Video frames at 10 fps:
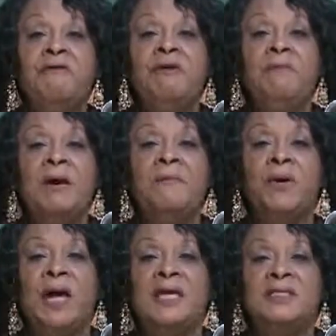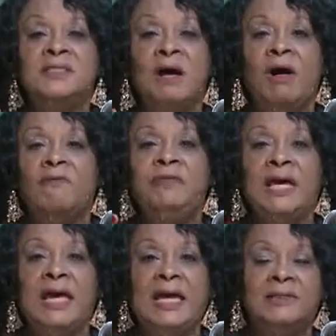Remember, a
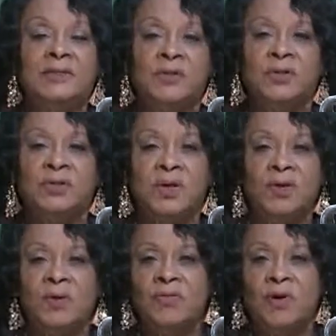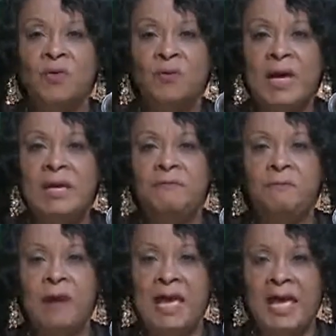soft answer turneth away
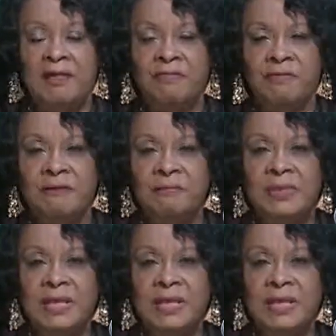wrath.